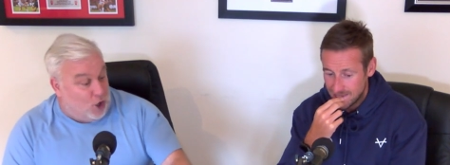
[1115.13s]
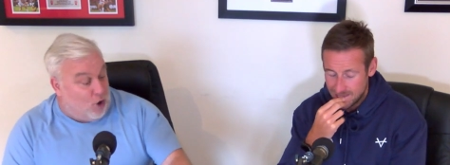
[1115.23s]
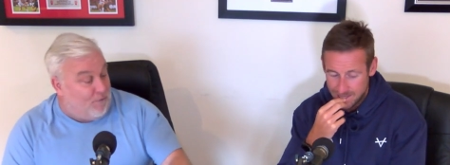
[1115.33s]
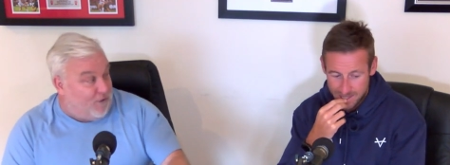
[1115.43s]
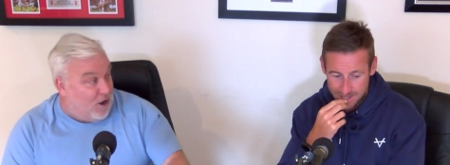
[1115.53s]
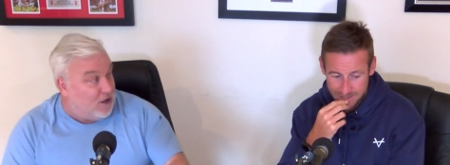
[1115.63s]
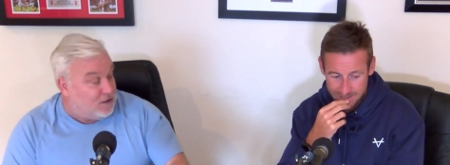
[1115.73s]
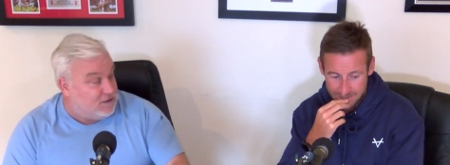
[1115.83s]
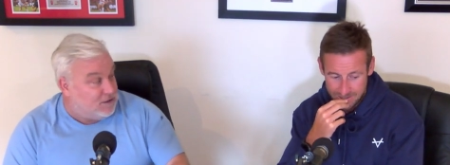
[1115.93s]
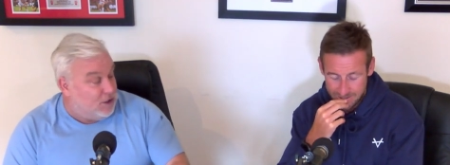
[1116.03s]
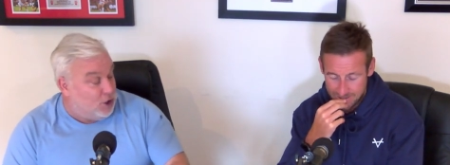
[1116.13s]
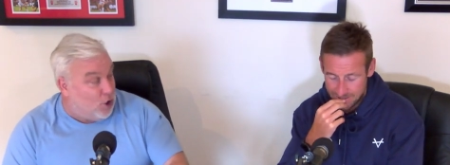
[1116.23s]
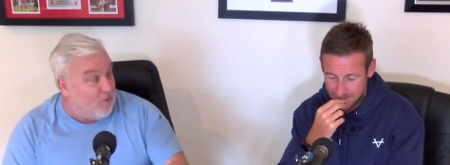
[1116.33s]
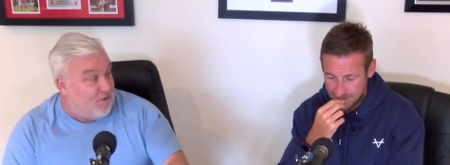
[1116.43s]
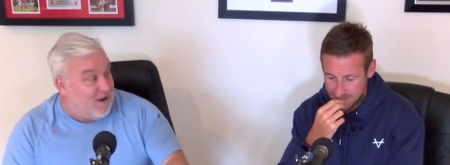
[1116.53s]
Speaker 1: cover,
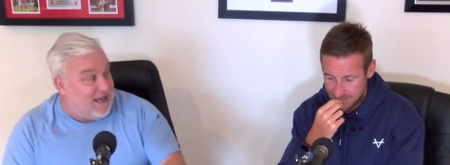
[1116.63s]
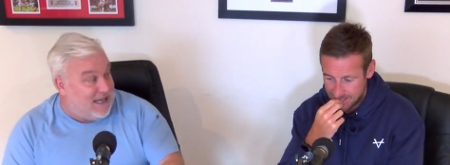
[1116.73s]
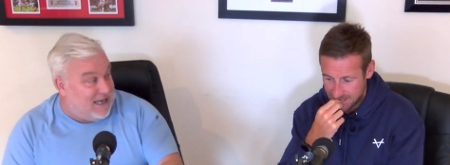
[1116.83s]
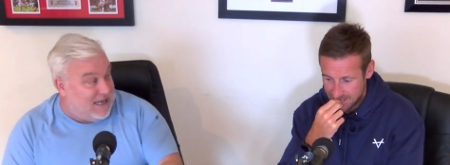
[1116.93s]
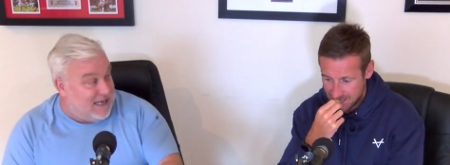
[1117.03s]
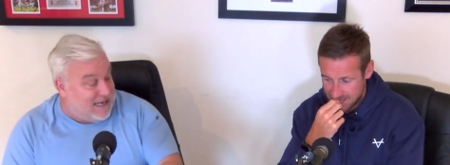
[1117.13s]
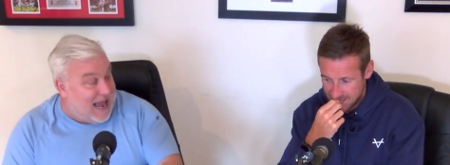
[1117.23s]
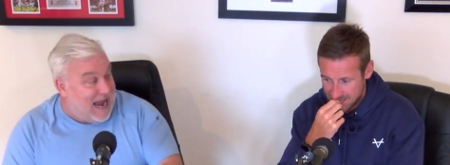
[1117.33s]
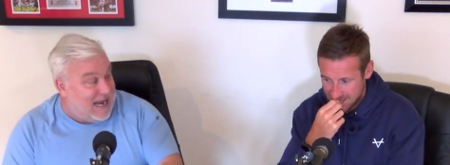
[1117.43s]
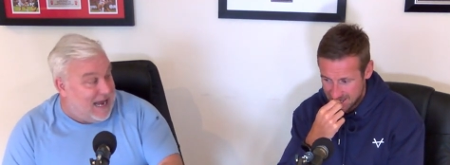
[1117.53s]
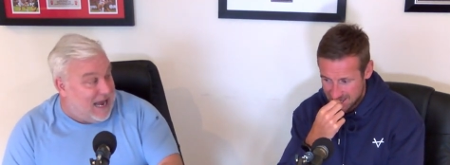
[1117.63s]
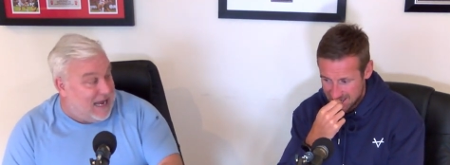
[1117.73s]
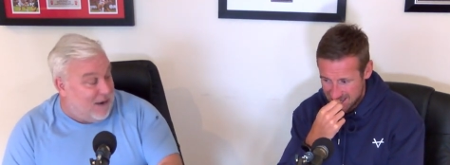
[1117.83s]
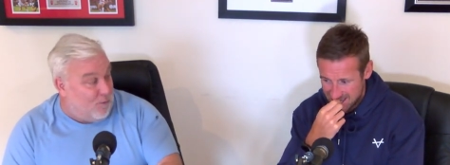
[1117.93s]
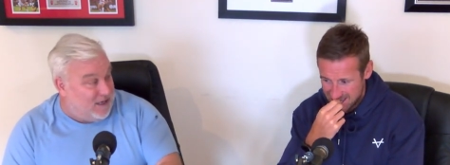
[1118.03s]
cover at nine. At,
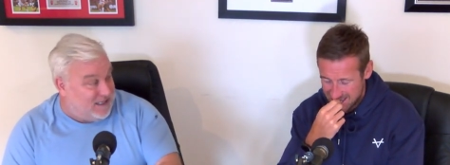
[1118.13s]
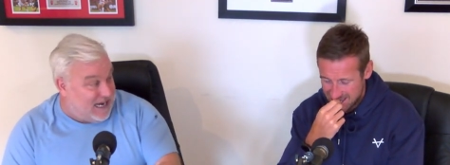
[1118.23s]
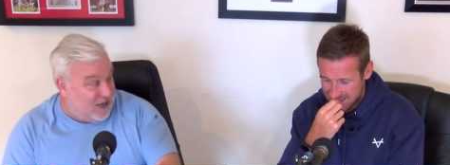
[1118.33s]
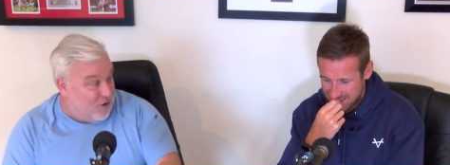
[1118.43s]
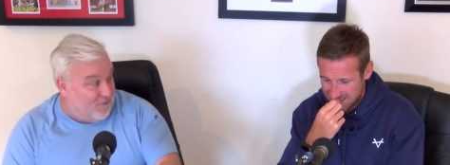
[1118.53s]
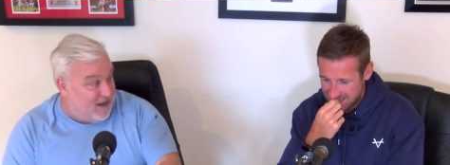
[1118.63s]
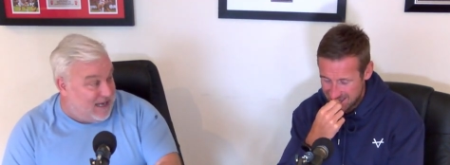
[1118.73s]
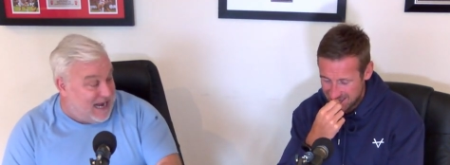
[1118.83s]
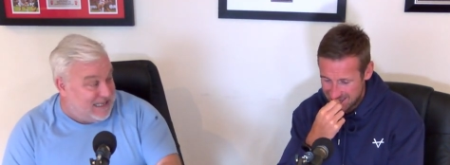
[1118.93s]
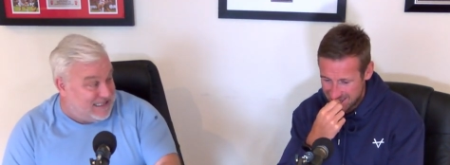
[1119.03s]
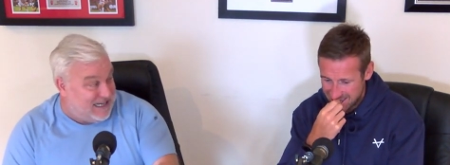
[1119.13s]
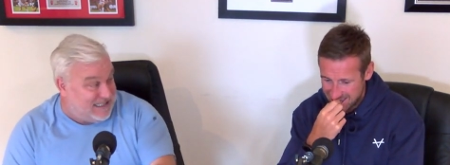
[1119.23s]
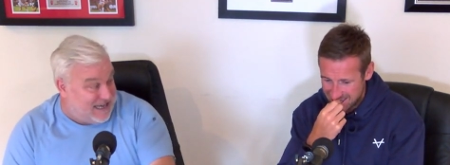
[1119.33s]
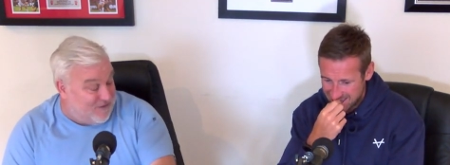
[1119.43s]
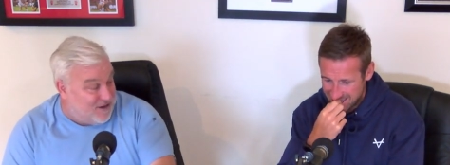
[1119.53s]
would you say cover at nine, six,
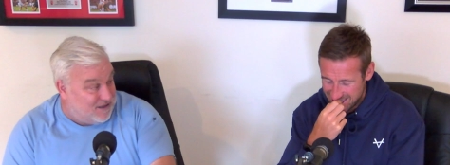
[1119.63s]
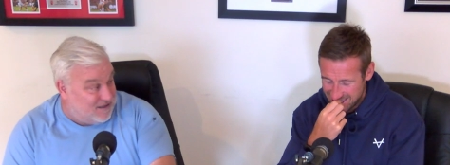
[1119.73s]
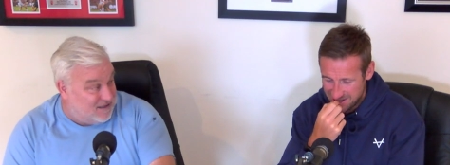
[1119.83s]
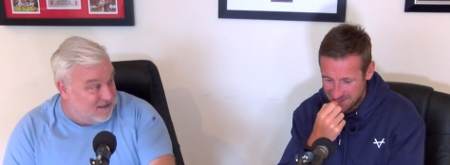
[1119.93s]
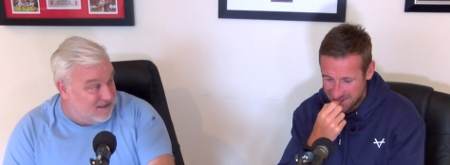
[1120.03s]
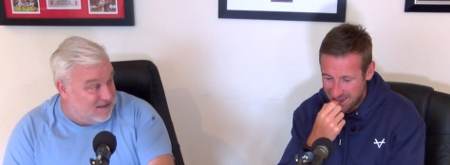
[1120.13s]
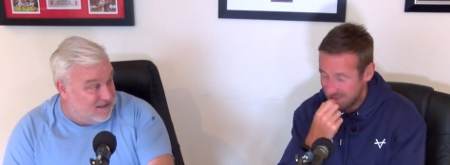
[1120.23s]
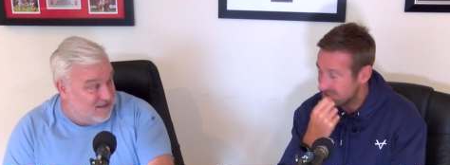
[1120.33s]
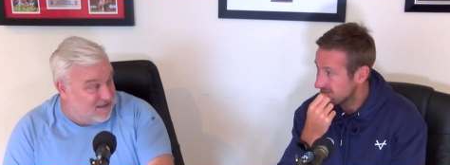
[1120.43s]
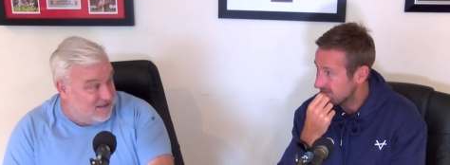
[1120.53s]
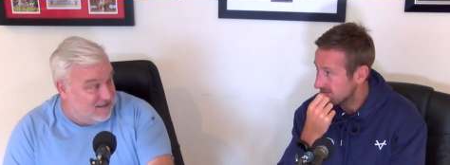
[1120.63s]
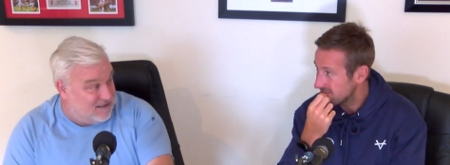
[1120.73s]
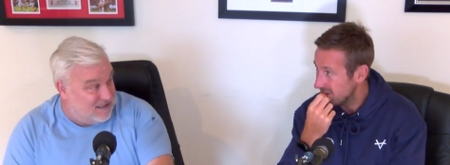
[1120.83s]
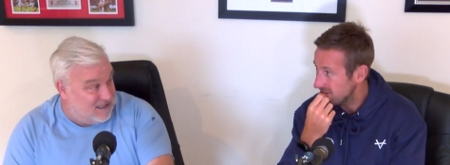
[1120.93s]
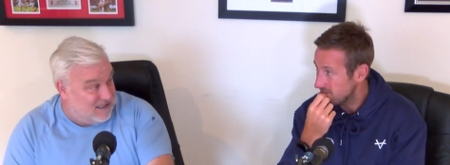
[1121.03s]
seven?
Speaker 2: You'd, yeah,
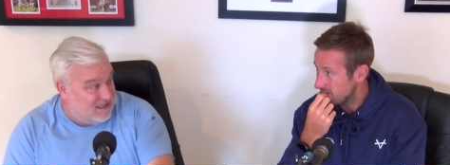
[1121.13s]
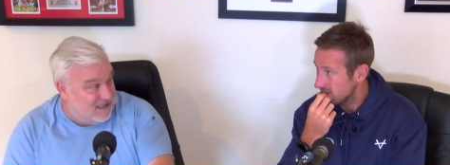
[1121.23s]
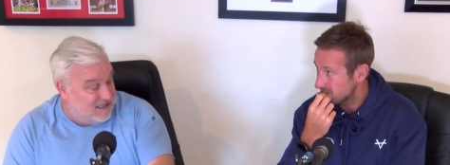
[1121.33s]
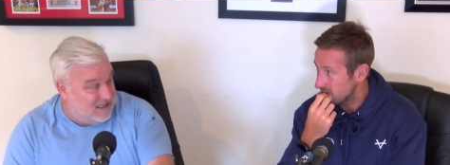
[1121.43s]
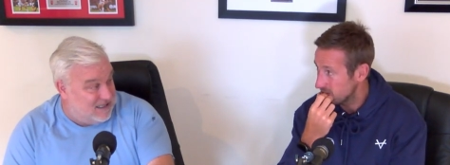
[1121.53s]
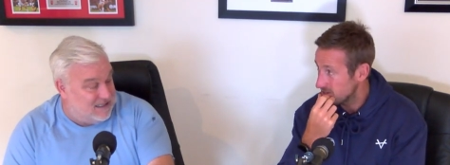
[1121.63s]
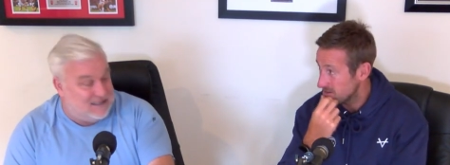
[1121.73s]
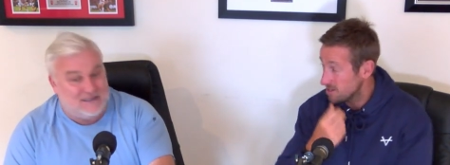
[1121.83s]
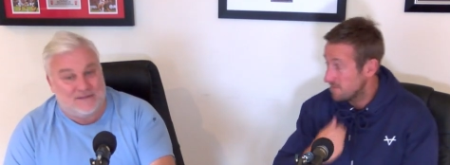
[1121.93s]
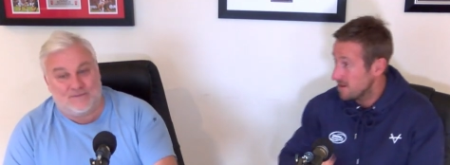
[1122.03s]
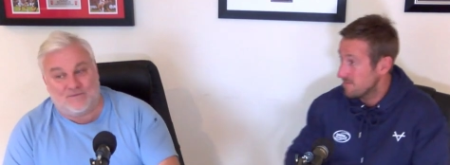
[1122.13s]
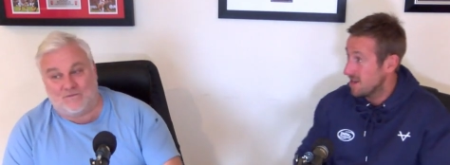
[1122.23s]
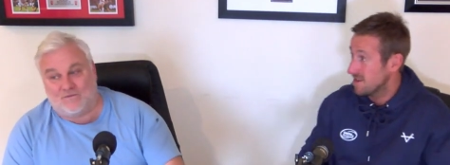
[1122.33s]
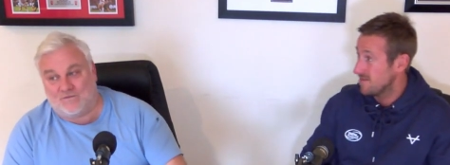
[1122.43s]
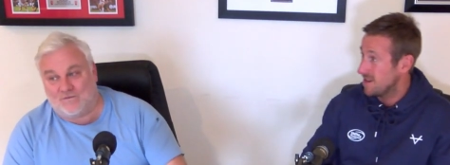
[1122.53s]
yeah, you'd think so. You, would think
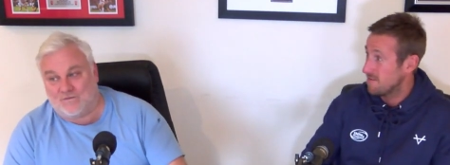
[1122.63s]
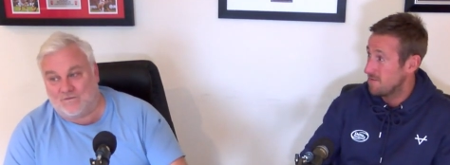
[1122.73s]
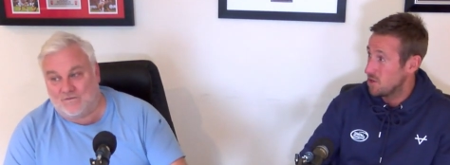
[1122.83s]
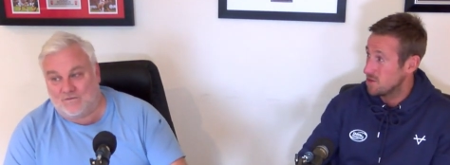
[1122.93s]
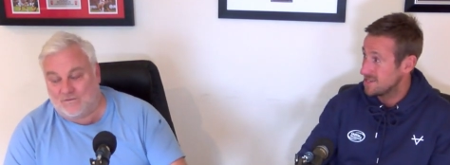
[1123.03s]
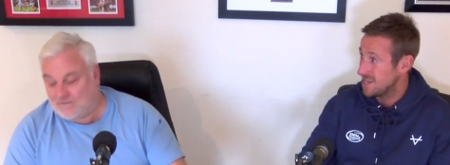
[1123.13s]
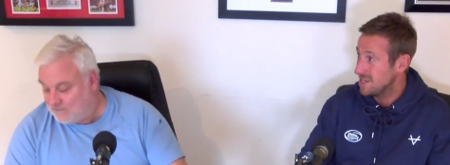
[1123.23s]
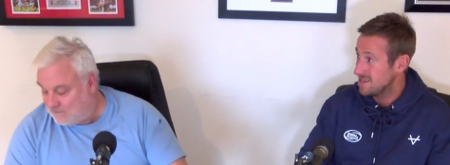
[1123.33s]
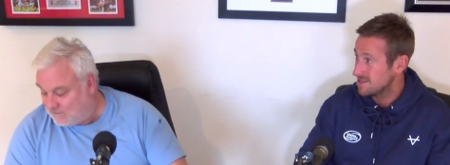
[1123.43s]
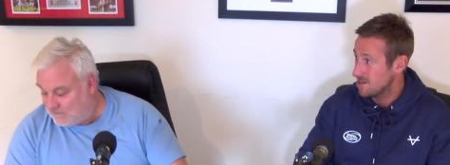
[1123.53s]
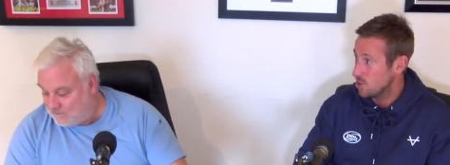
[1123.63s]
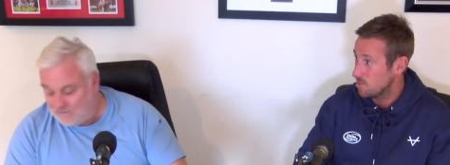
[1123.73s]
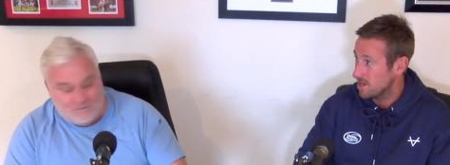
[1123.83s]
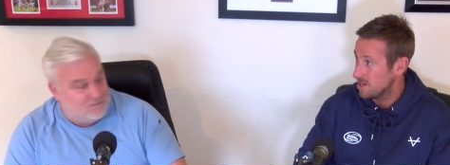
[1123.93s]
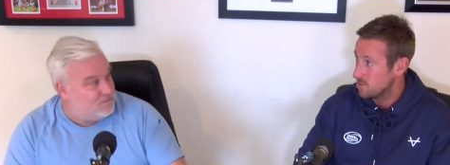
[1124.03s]
that about fourteen sort of
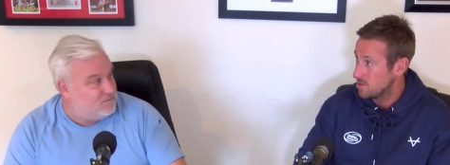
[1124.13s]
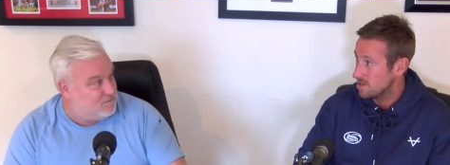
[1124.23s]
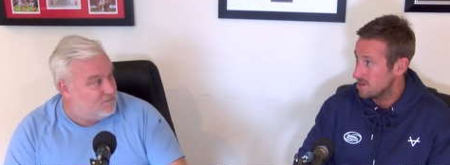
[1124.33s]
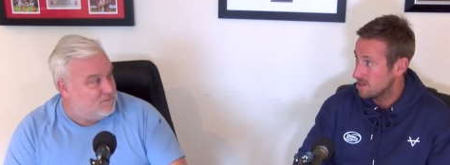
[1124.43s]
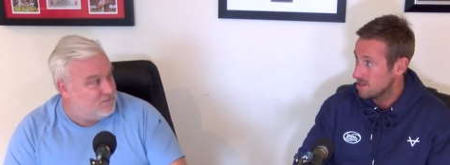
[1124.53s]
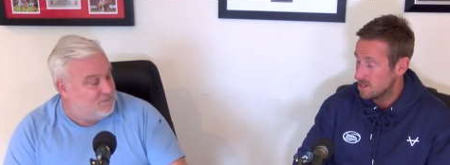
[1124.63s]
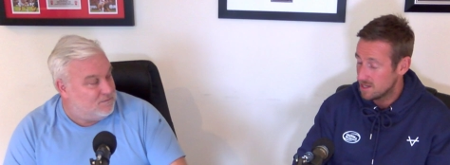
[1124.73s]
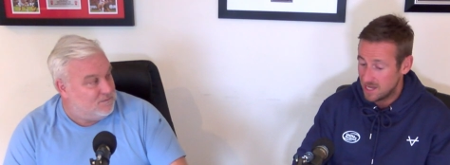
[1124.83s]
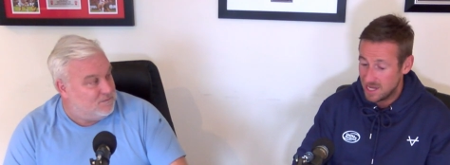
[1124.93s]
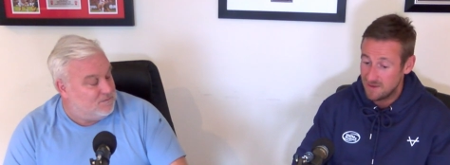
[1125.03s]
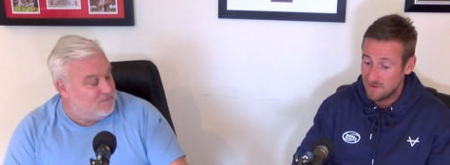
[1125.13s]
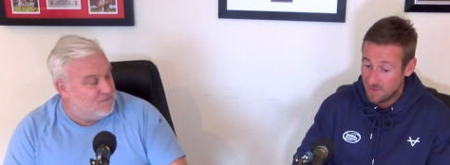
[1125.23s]
player, wouldn't you? Either